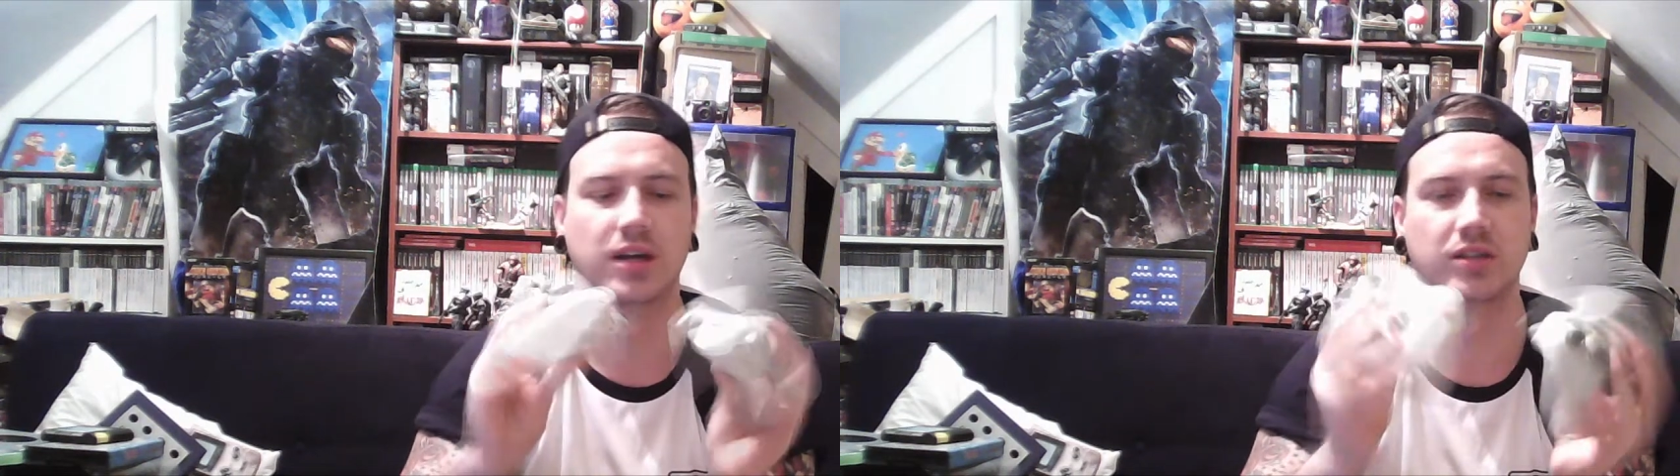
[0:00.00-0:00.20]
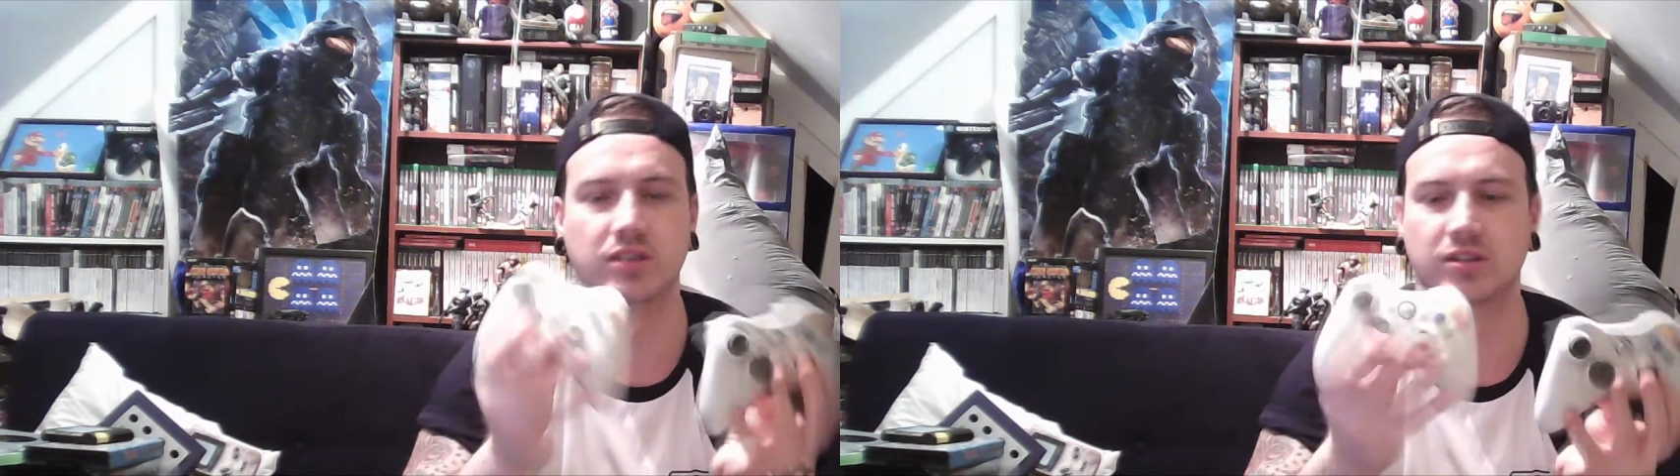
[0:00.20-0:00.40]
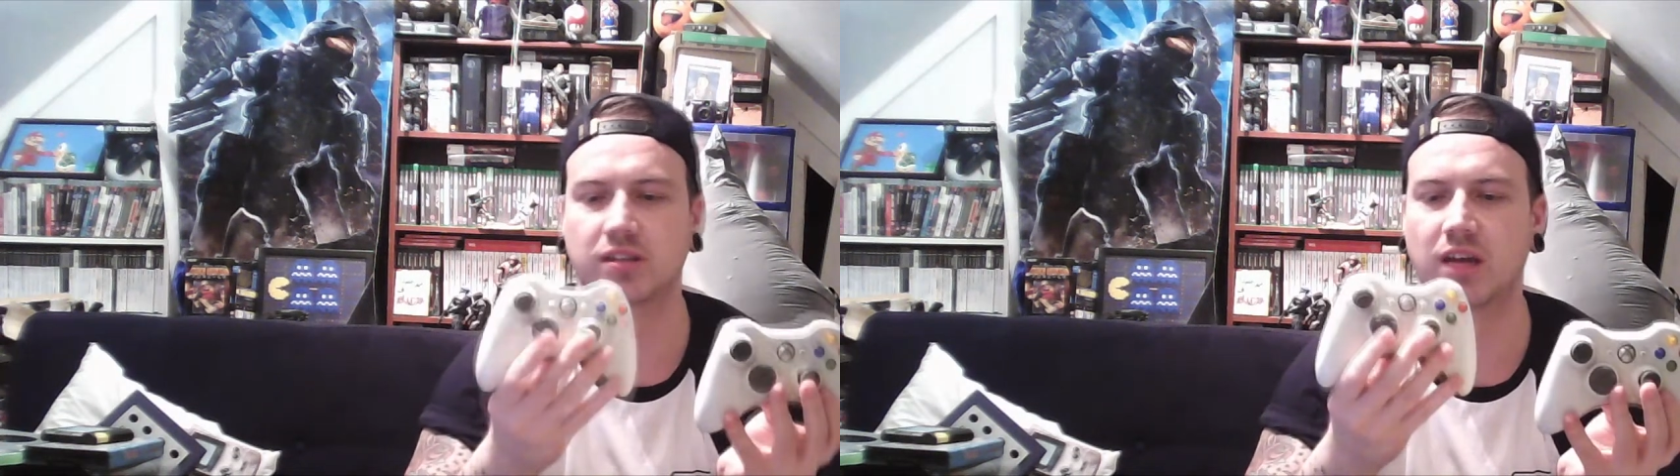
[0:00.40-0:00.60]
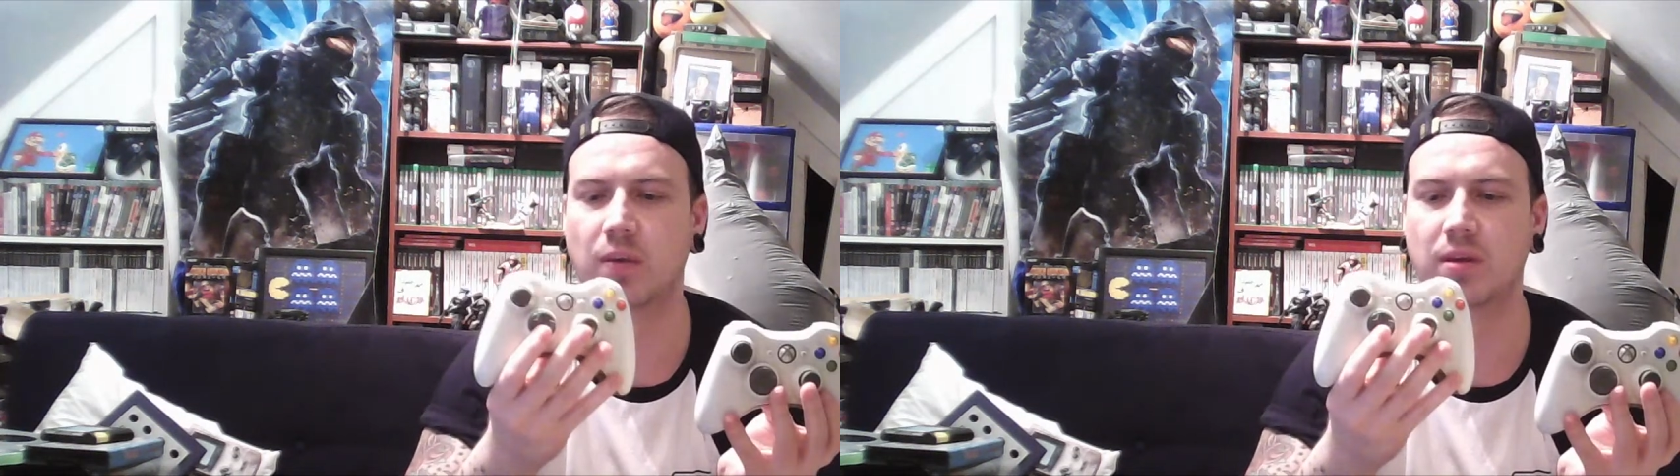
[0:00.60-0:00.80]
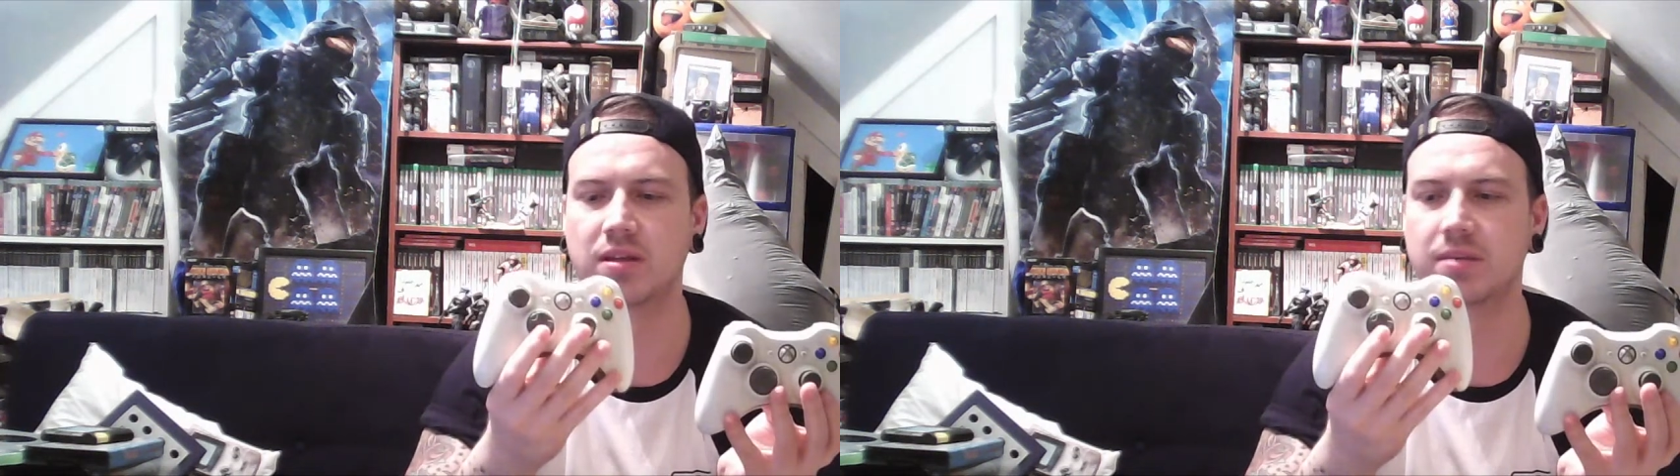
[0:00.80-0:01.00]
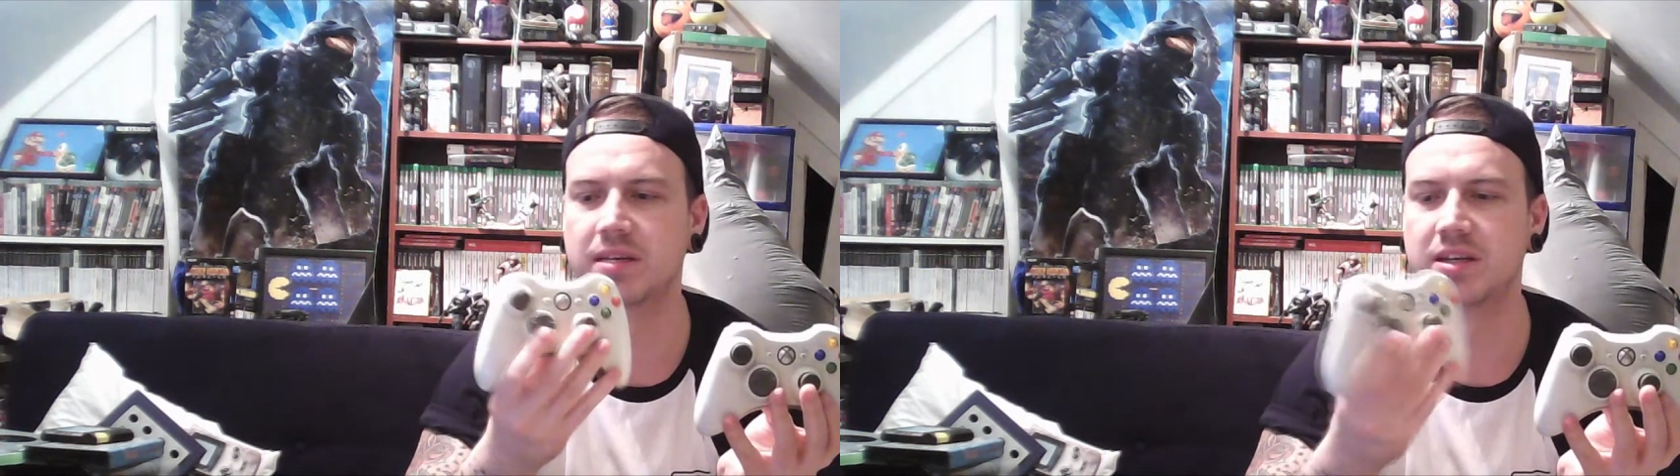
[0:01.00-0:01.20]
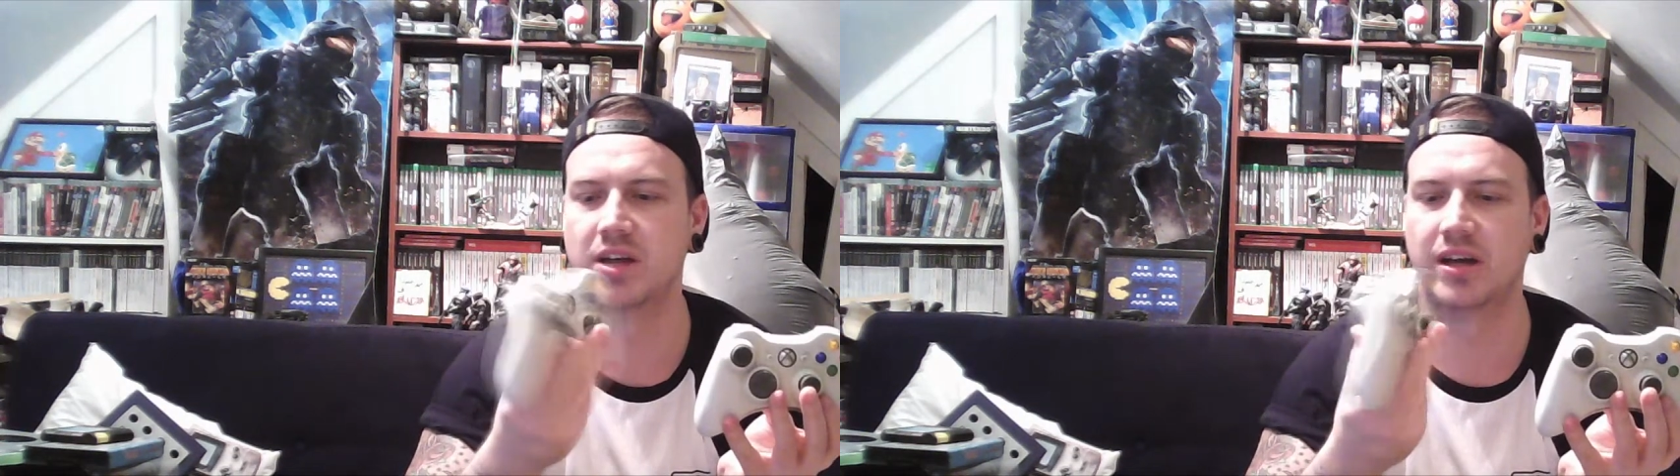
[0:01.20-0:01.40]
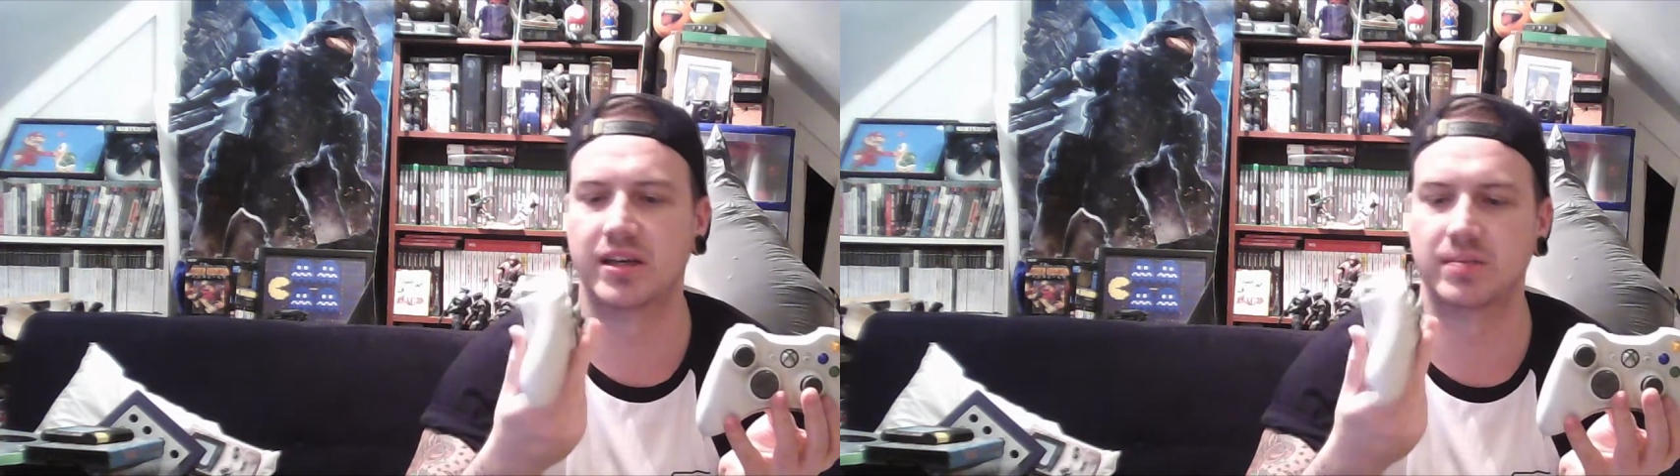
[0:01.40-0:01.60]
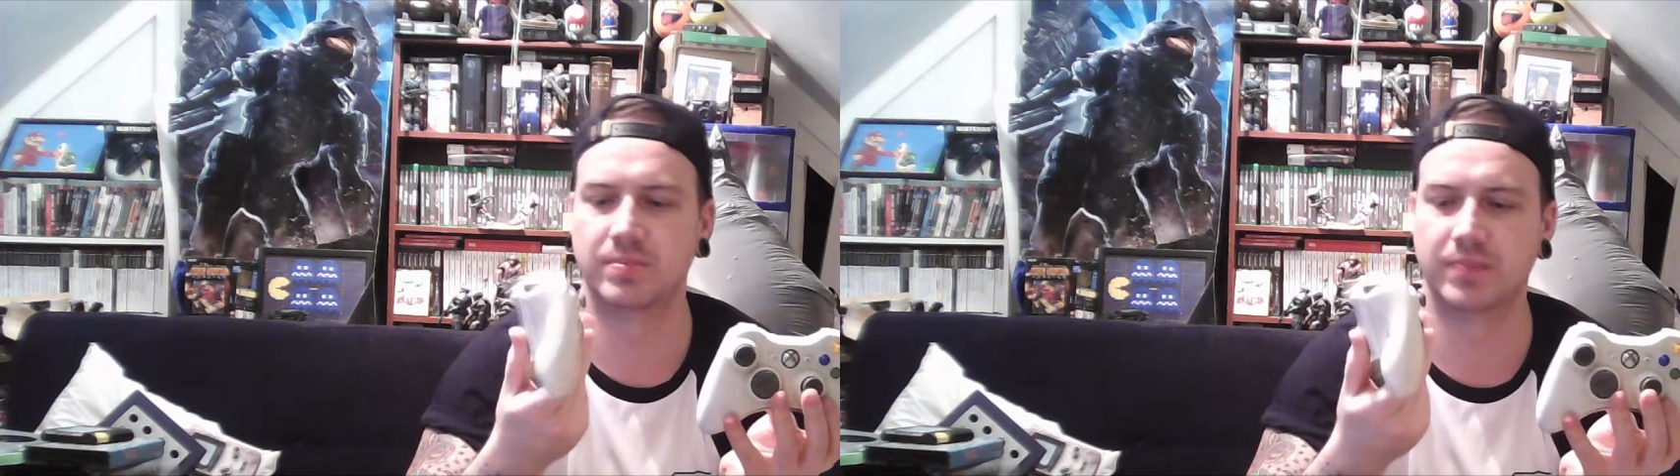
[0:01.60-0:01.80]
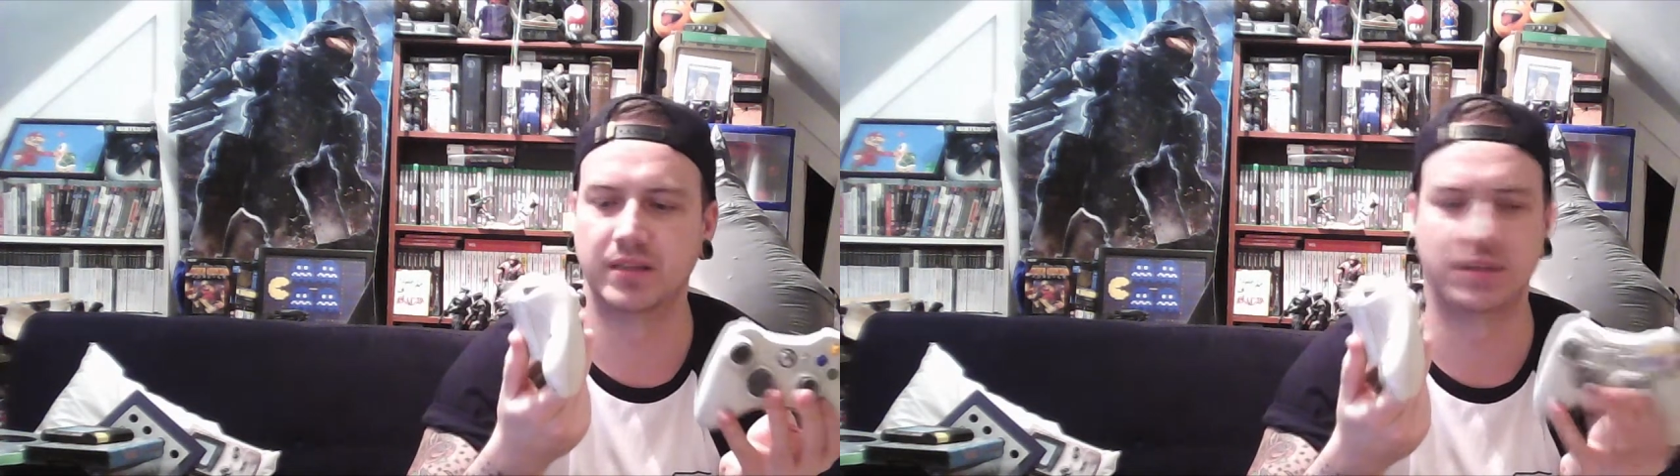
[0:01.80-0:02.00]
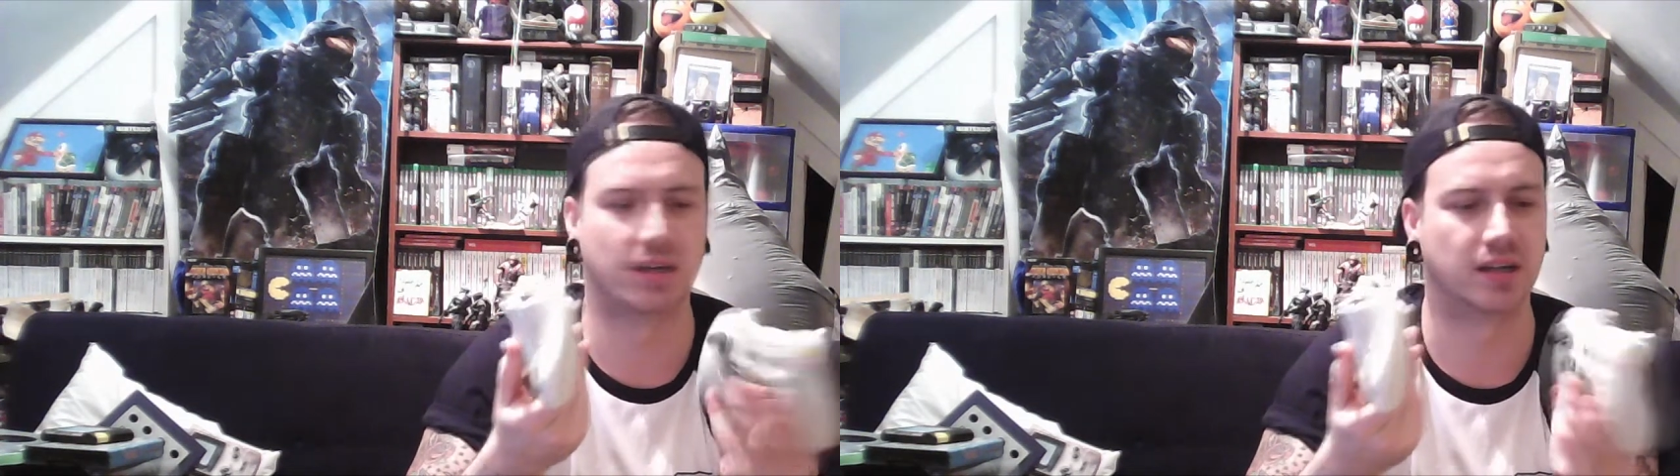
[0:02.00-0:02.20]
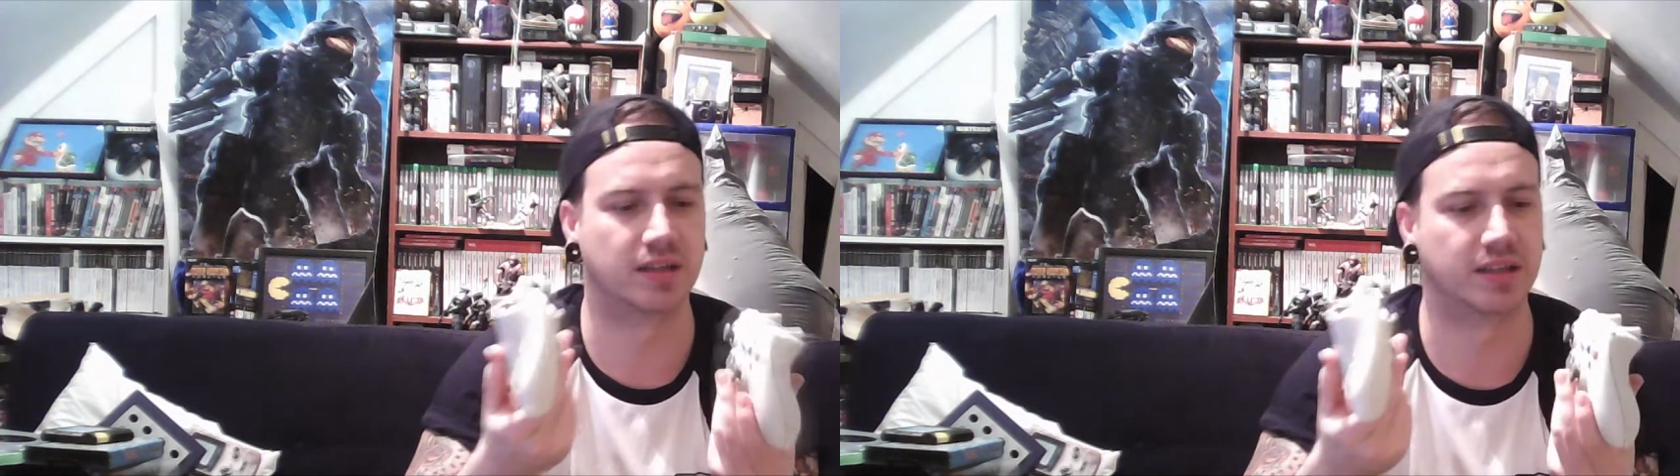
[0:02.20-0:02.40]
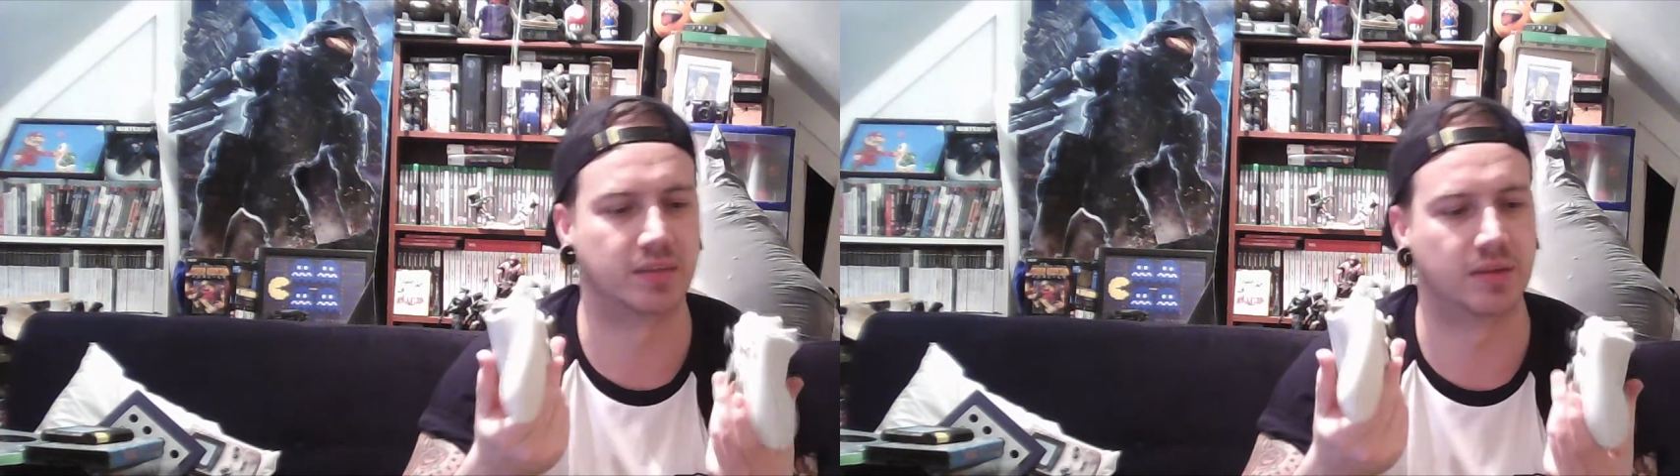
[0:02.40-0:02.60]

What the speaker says: Just one's a bit dirty, it's been coloured in,